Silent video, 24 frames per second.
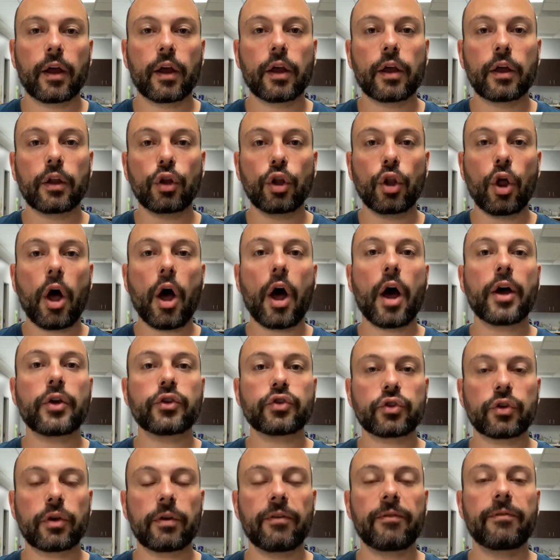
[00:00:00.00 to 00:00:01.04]

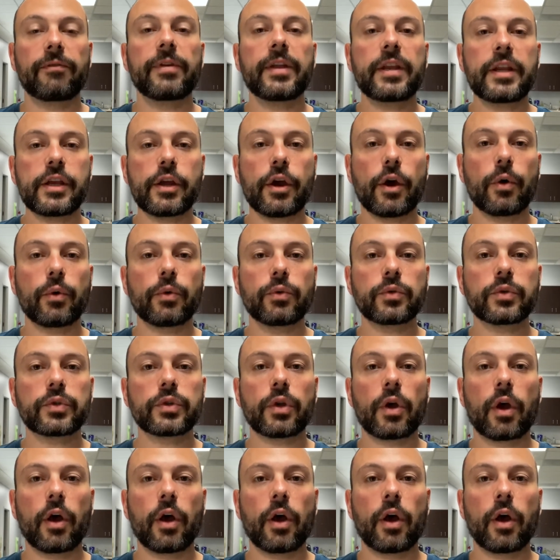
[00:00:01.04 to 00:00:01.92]
collage of videos